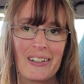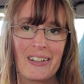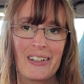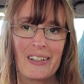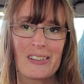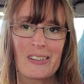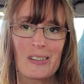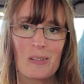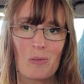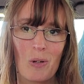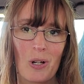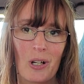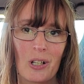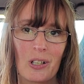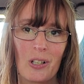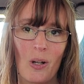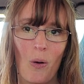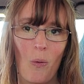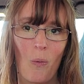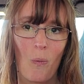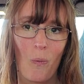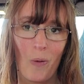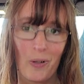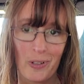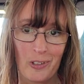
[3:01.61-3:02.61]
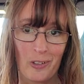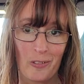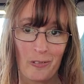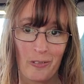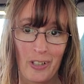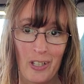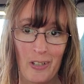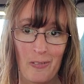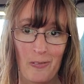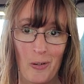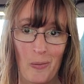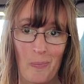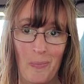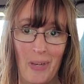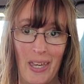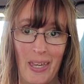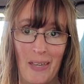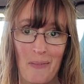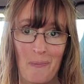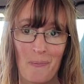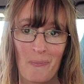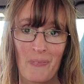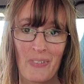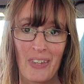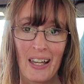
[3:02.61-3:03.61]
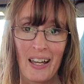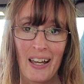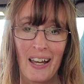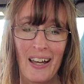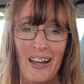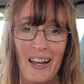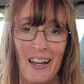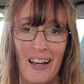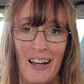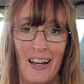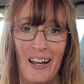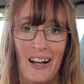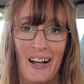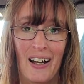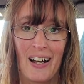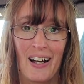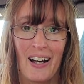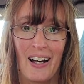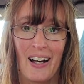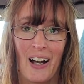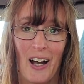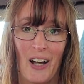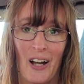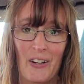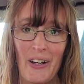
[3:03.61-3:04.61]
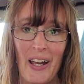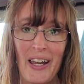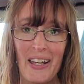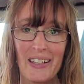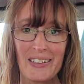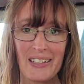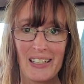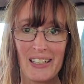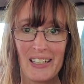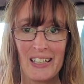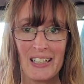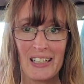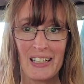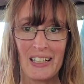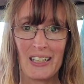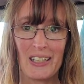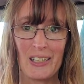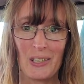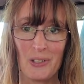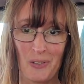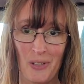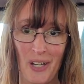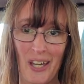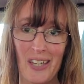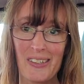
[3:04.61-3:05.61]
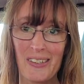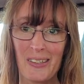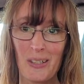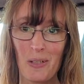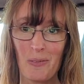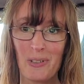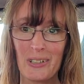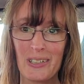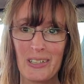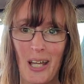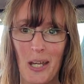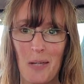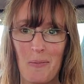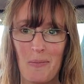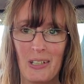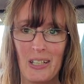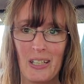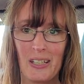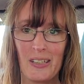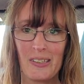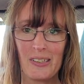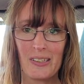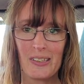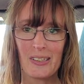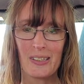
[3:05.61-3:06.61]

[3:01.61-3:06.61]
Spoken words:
has worked wonderfully for me. All right, you guys know what time it is.